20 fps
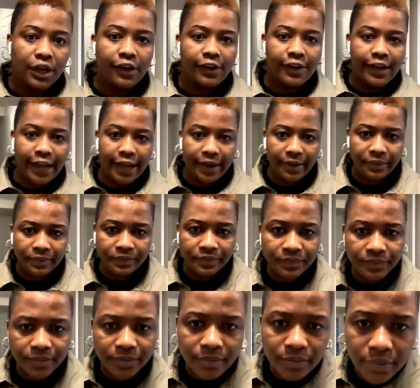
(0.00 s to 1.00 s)
Okay?
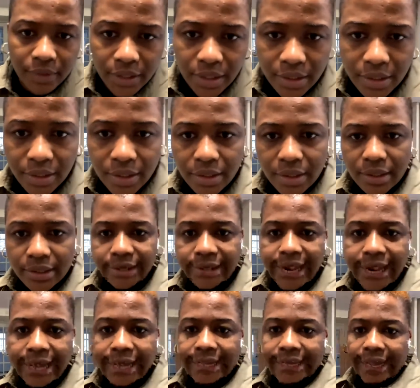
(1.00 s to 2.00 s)

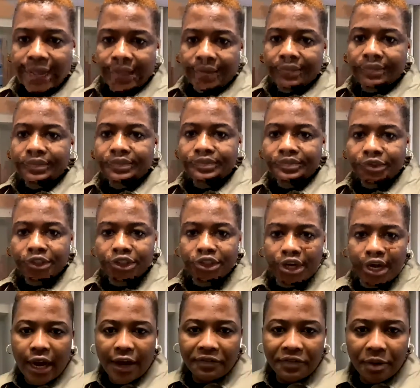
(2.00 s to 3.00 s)
Neka, you
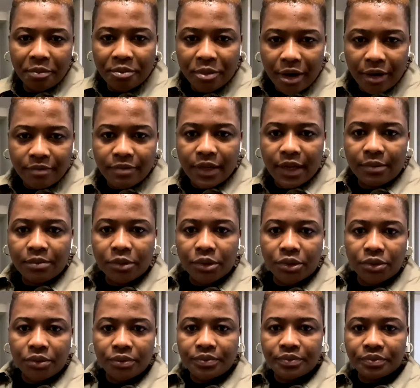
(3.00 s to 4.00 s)
don't have a problem,
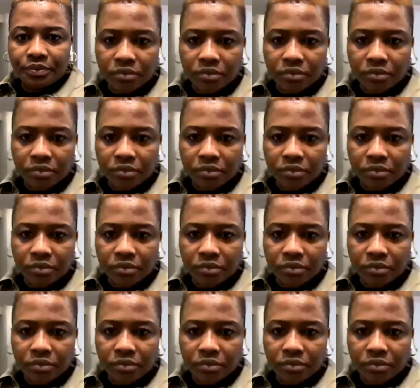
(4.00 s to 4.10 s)
though.